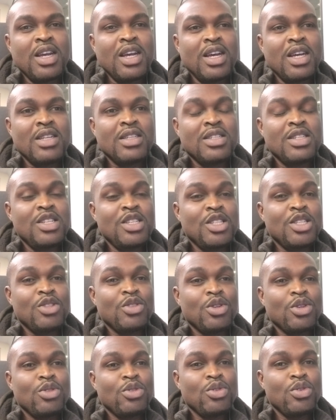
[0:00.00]
And this
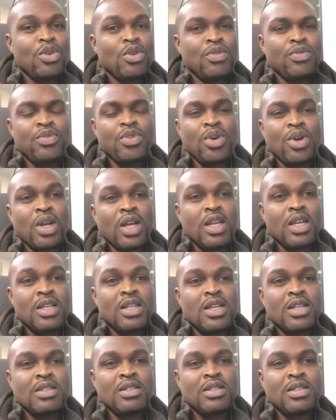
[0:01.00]
is also for
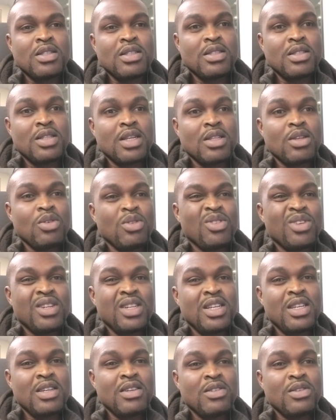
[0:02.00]
Kenyans that are
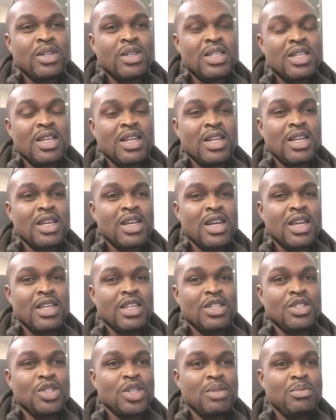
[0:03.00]
already illegal
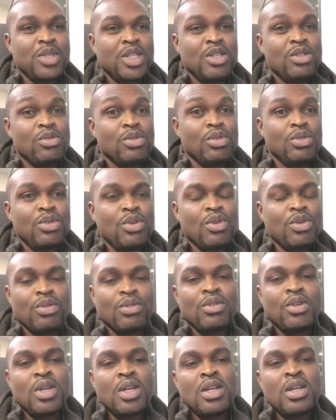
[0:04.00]
in Germany to know
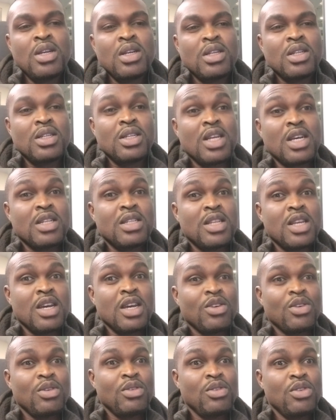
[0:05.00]
that
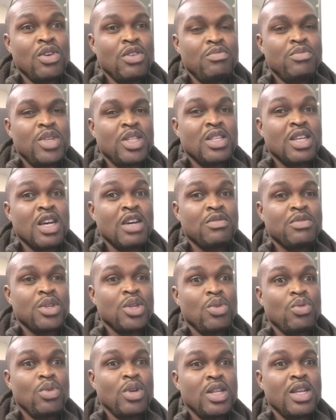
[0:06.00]
their government have
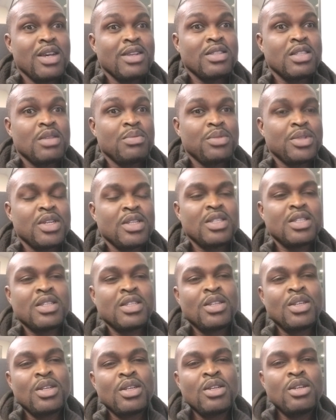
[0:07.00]
equally accepted
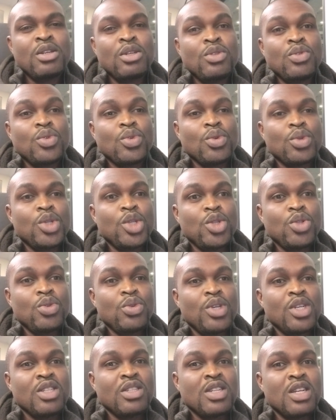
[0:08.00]
to
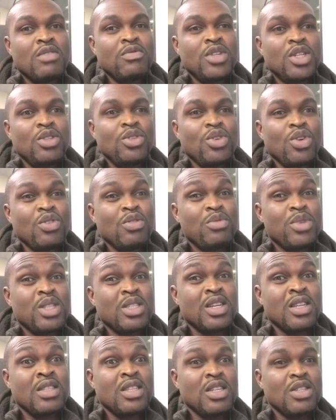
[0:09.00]
issue a traveling
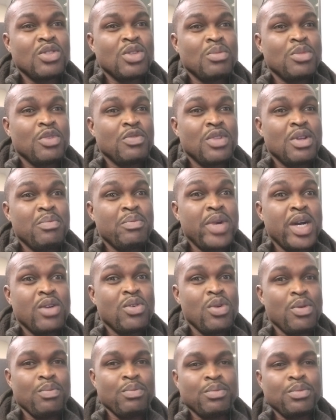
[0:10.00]
documents and take some of them back
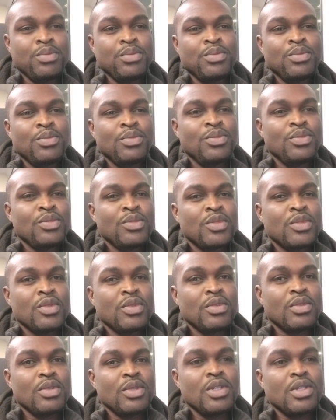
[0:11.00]
home.
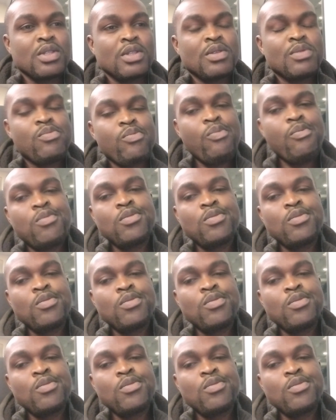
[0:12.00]
Yes.